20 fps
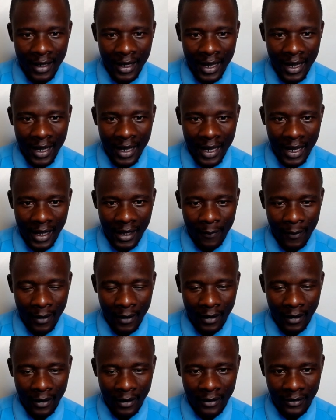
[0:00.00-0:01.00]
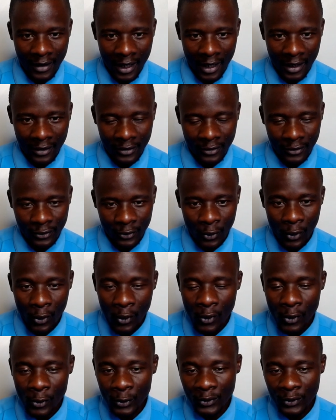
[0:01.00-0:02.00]
uh, is a so
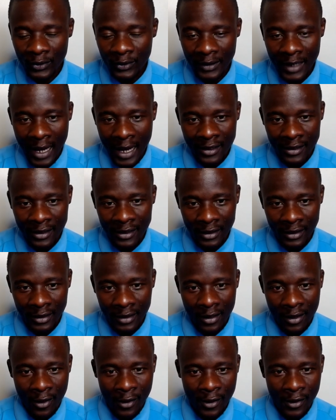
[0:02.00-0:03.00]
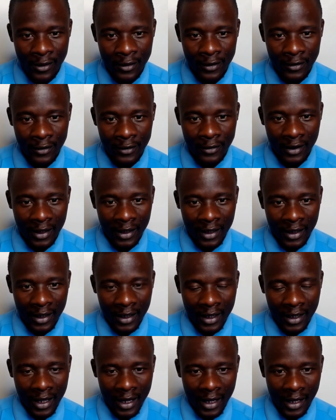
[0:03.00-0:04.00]
called dania or
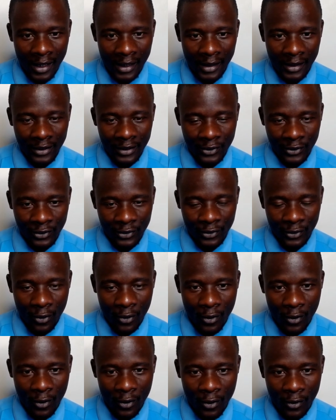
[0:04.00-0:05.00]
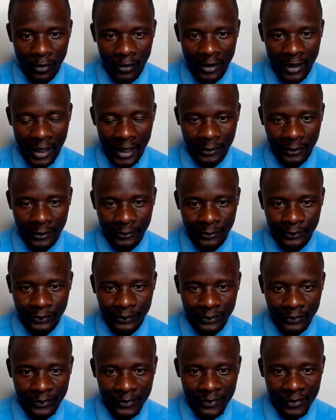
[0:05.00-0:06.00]
uh, it's also called uh,
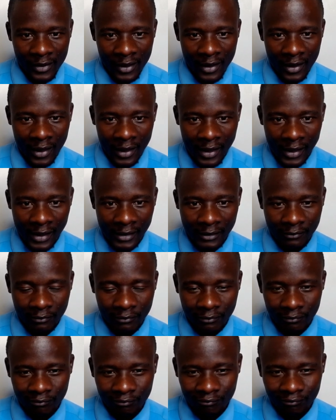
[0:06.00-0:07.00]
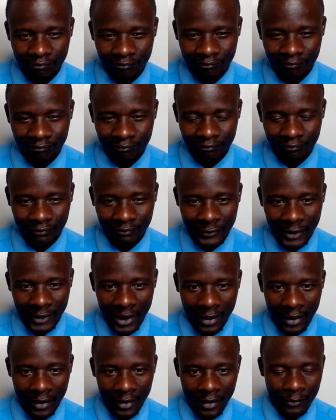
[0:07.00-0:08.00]
uh,
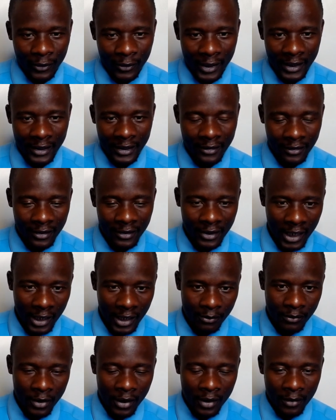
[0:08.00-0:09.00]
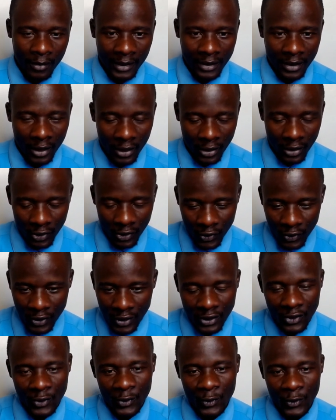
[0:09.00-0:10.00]
forgetting the name but you
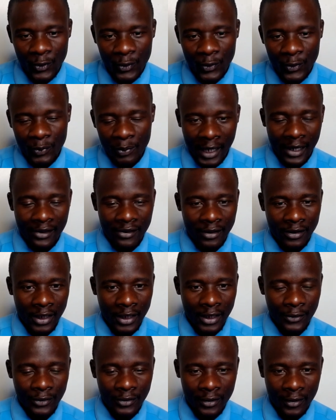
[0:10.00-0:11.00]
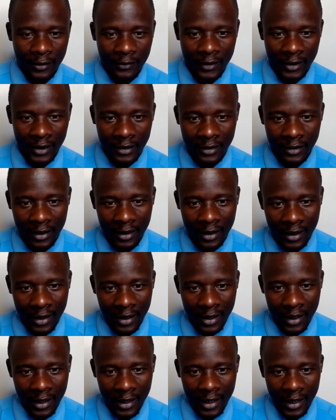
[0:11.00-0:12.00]
need to make a juice of it
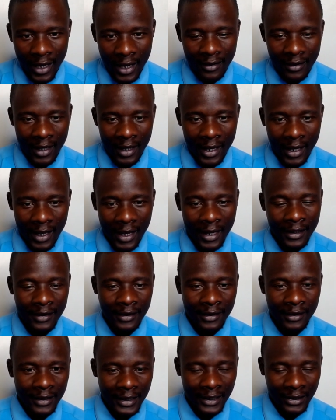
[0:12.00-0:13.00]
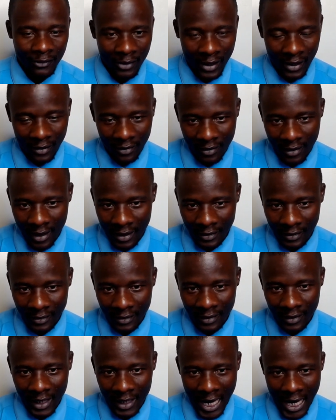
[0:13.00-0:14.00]
and then drink
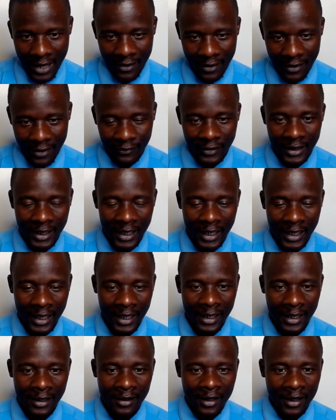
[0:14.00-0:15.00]
that every day